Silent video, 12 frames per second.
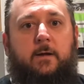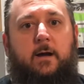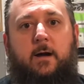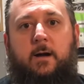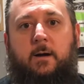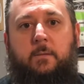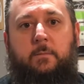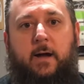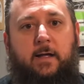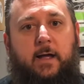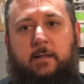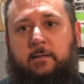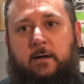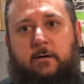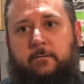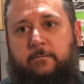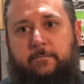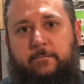I
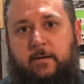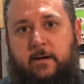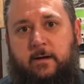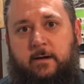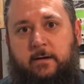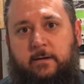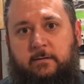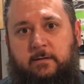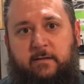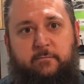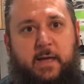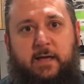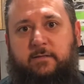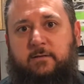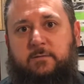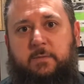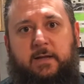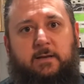love Dave
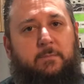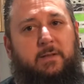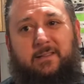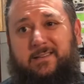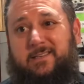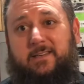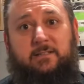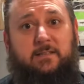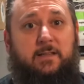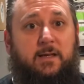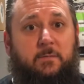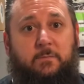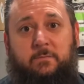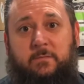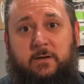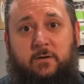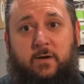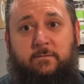Matthews Band. I've been listening to them,
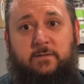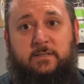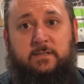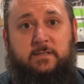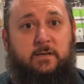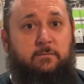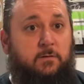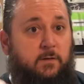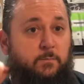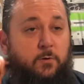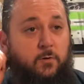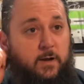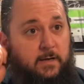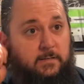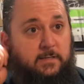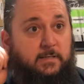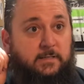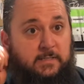ever since they really broke
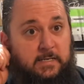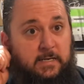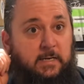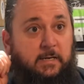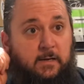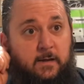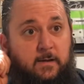onto the scene,